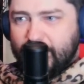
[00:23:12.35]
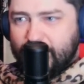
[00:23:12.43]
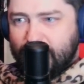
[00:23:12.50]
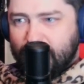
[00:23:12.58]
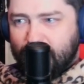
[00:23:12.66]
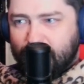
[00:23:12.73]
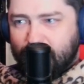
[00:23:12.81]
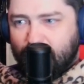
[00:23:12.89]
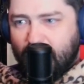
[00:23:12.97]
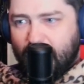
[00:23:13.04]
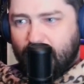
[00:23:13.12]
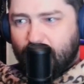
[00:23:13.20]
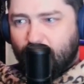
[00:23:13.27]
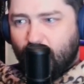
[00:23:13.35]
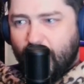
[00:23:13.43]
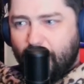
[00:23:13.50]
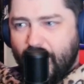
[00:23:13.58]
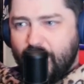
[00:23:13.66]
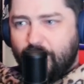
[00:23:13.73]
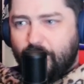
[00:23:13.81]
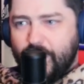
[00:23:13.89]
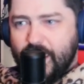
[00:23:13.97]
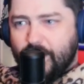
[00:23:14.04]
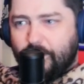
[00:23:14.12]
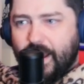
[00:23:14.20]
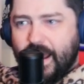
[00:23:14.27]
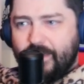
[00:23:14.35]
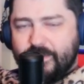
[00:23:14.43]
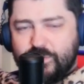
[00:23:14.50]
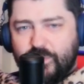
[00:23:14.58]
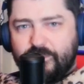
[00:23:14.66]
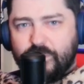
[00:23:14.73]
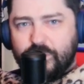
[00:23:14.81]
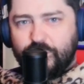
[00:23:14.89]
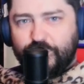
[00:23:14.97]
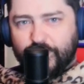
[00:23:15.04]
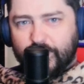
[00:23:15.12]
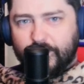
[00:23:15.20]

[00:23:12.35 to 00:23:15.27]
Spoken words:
to what might be a palace revolution.